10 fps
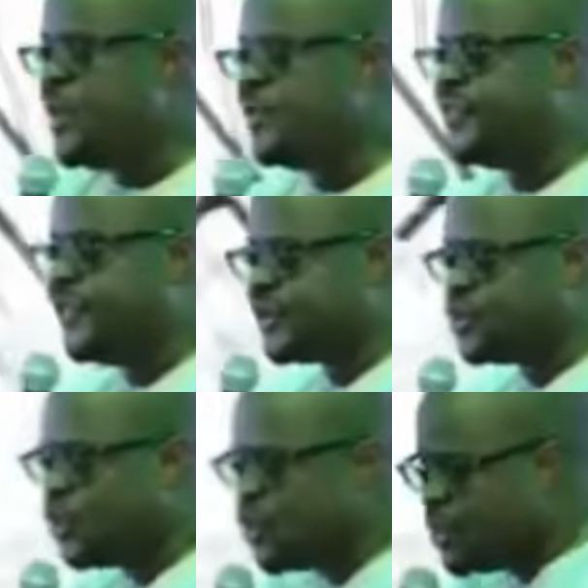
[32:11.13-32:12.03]
the
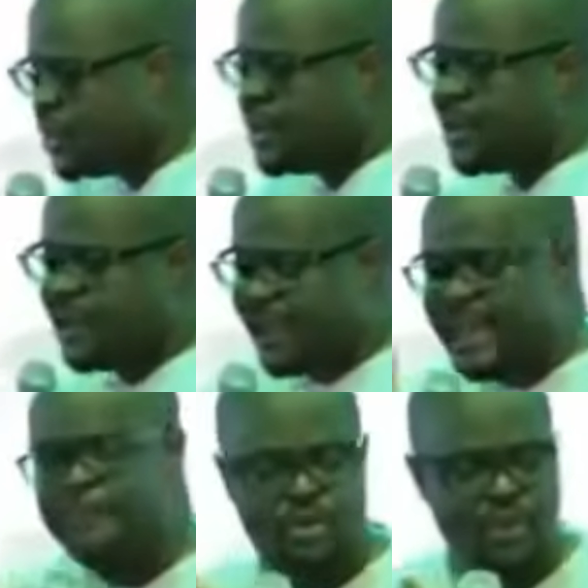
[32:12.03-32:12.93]
two in
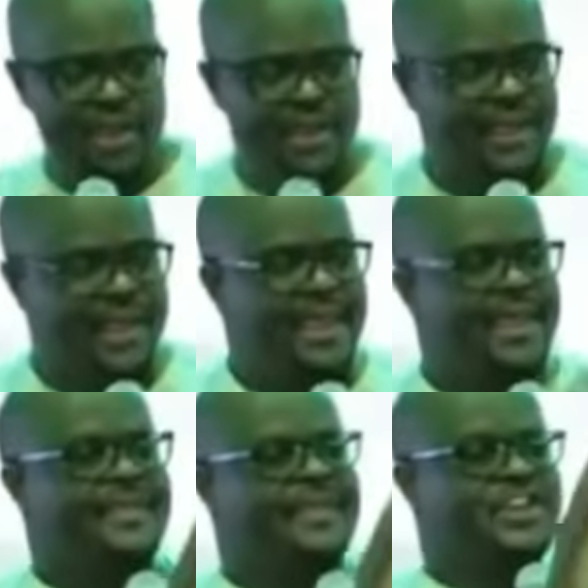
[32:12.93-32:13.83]
between, the
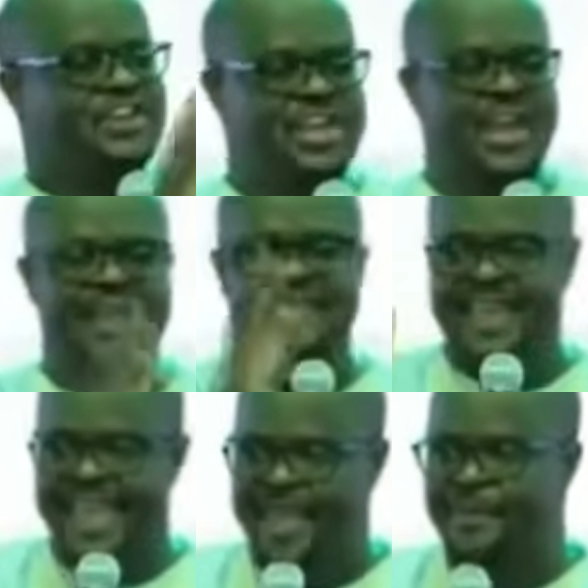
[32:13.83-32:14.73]
T and the M, the